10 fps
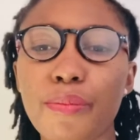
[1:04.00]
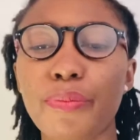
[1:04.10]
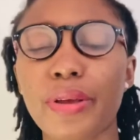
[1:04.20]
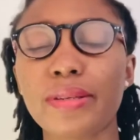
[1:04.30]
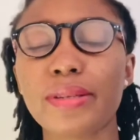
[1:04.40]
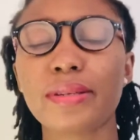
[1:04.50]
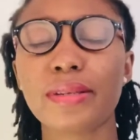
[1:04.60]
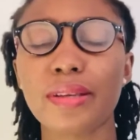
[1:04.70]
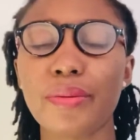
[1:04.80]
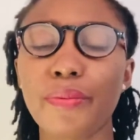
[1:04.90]

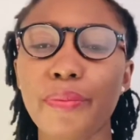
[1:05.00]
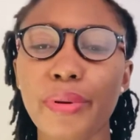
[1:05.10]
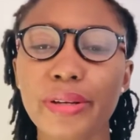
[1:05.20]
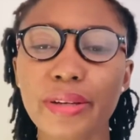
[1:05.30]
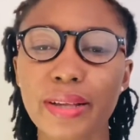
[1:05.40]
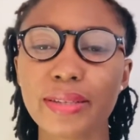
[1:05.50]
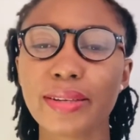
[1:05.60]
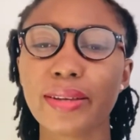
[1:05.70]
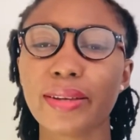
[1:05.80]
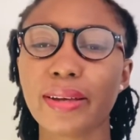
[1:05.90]
PCT, Patient
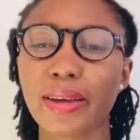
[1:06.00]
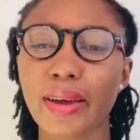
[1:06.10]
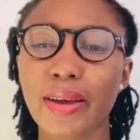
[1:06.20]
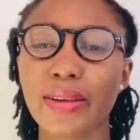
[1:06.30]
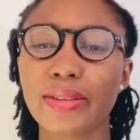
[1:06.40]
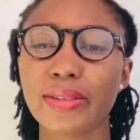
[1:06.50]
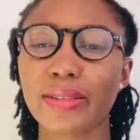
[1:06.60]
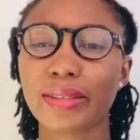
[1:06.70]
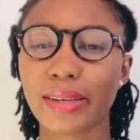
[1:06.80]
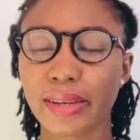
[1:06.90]
Care
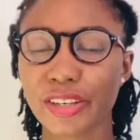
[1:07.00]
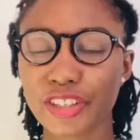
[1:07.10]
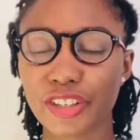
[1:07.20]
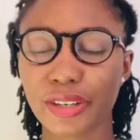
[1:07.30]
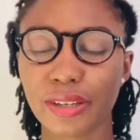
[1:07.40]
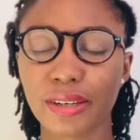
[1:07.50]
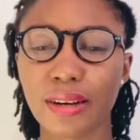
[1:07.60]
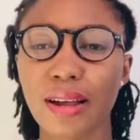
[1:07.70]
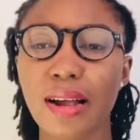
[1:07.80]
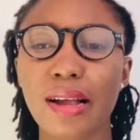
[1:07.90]
Technician.
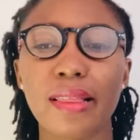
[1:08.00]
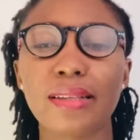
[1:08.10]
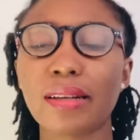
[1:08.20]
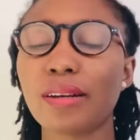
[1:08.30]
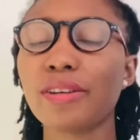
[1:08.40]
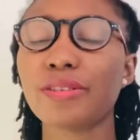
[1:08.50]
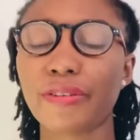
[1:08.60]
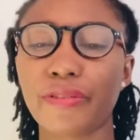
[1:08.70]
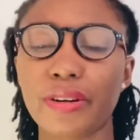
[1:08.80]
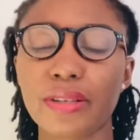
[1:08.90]
There's a little
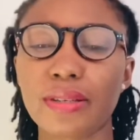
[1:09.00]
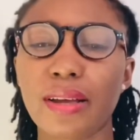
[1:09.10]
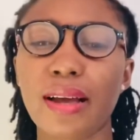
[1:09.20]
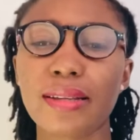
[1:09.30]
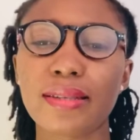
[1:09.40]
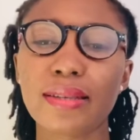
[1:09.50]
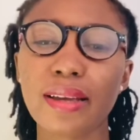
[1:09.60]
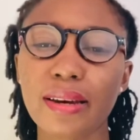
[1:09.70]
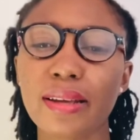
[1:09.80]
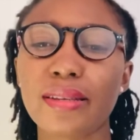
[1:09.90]
difference. As
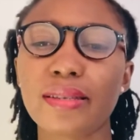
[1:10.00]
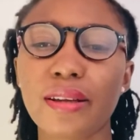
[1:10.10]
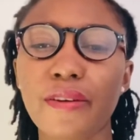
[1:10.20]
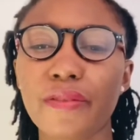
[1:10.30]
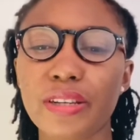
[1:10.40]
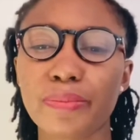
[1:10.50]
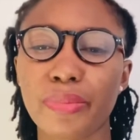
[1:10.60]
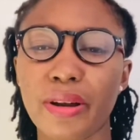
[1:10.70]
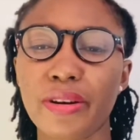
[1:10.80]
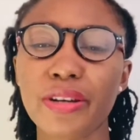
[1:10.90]
CNA is
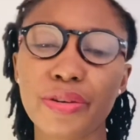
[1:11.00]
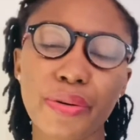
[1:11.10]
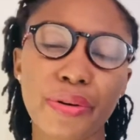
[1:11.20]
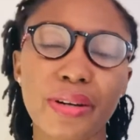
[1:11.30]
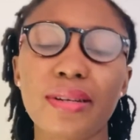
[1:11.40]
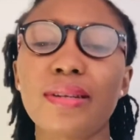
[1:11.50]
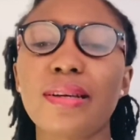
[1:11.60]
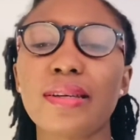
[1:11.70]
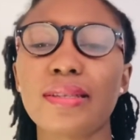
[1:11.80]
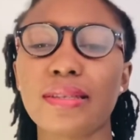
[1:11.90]
self-explanatory,
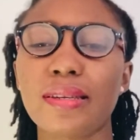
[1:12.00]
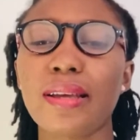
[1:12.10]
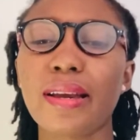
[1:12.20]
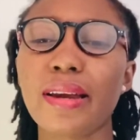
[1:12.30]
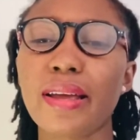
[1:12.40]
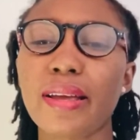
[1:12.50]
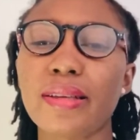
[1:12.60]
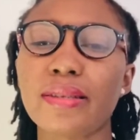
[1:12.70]
CNA,